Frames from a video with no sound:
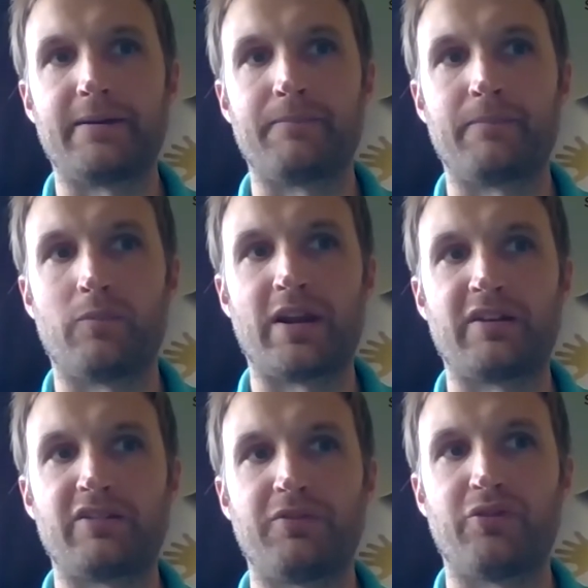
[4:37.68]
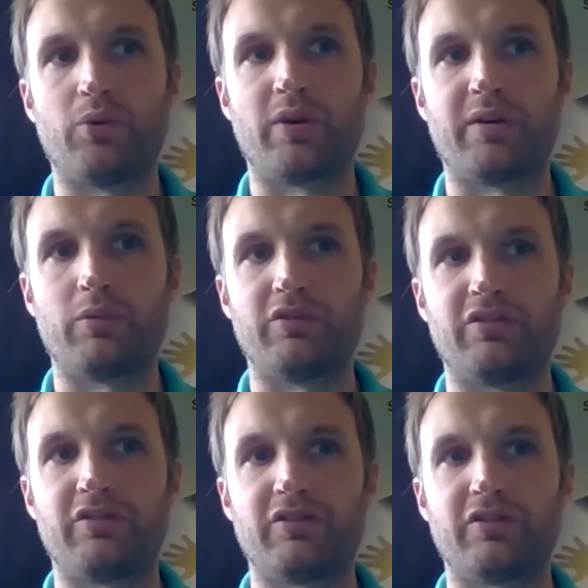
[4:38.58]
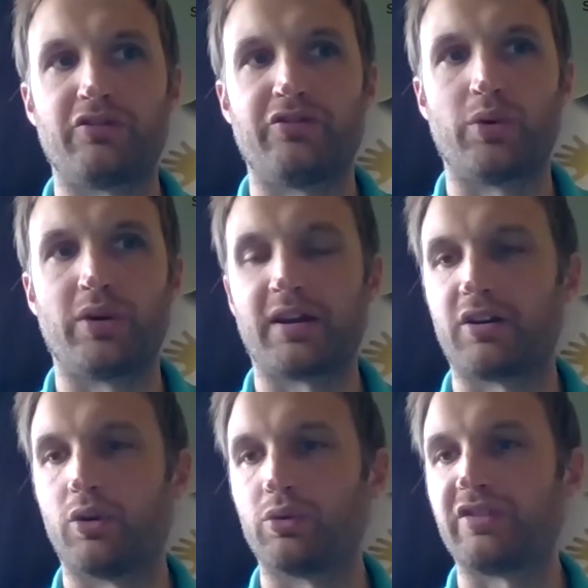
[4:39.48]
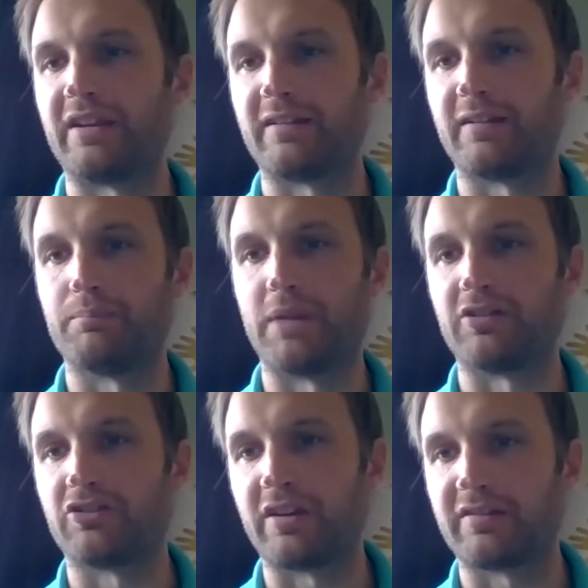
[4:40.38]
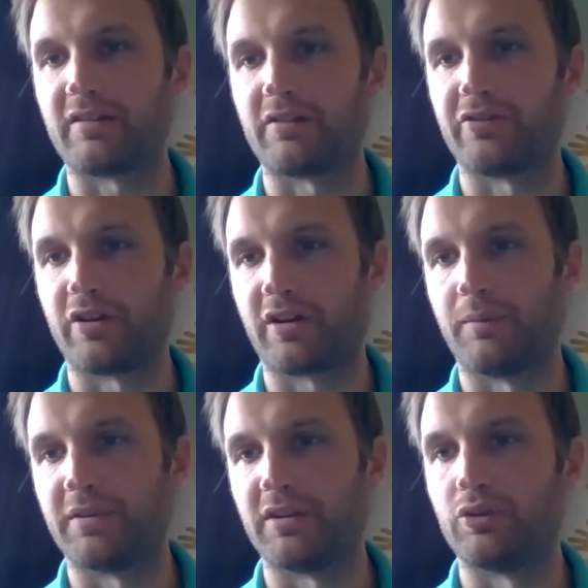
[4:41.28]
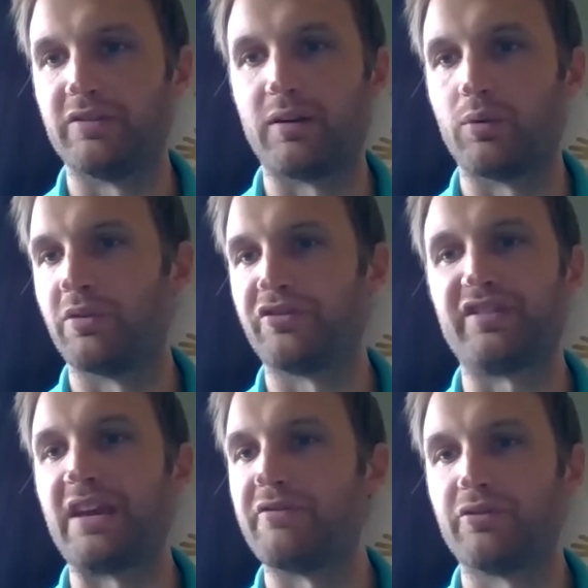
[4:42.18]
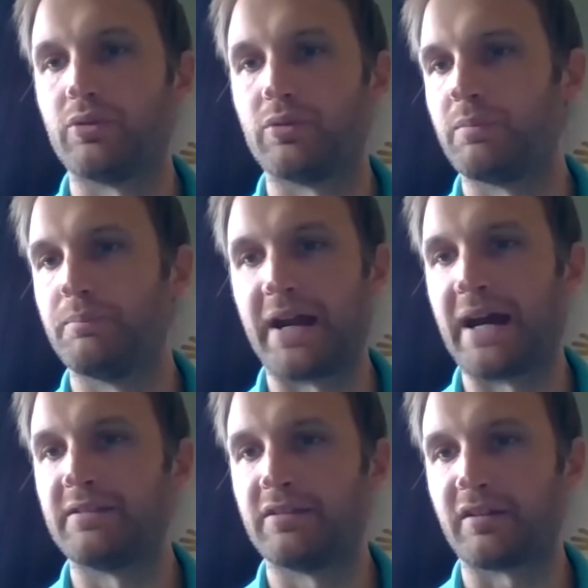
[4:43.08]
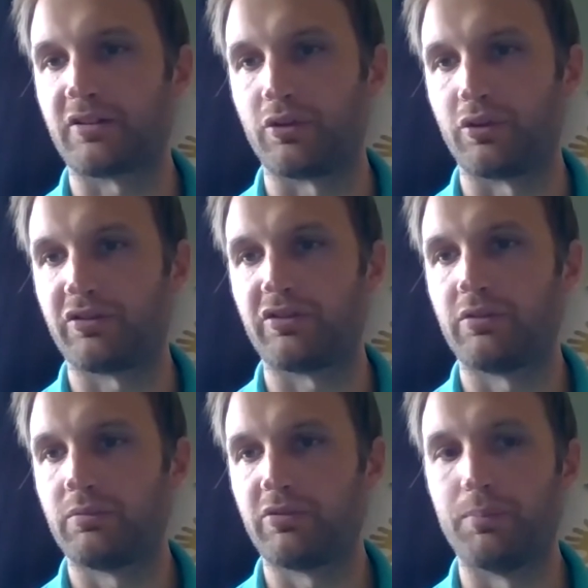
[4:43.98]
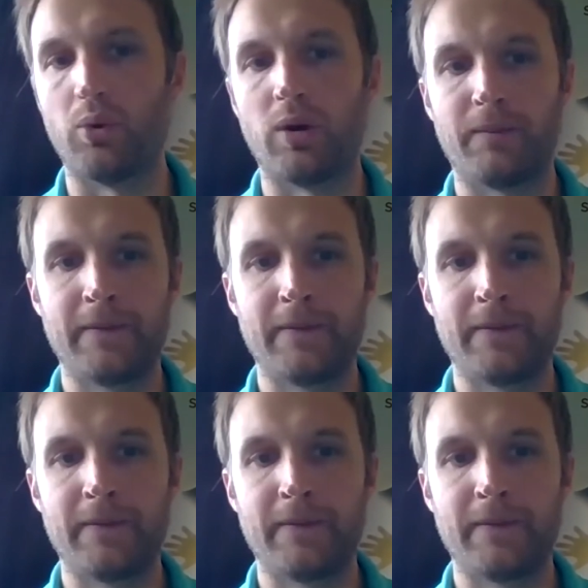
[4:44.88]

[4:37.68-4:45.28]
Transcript: Whereas before it was phoning a call centre in Manchester for a company who dealt with several brands across sport.